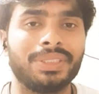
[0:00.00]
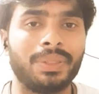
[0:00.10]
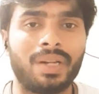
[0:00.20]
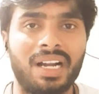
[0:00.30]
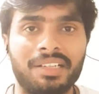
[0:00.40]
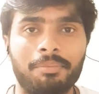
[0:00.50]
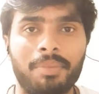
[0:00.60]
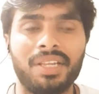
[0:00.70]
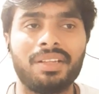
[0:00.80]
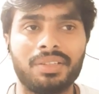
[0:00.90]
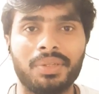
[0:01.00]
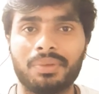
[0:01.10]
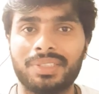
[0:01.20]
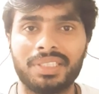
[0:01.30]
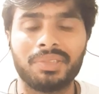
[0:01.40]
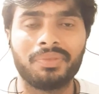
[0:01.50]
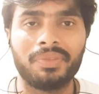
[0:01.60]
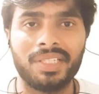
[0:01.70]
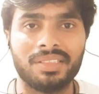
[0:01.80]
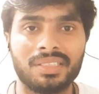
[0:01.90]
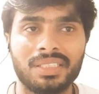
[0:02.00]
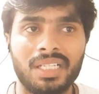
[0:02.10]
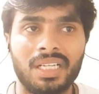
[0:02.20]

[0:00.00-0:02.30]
you can't pay the university's fees,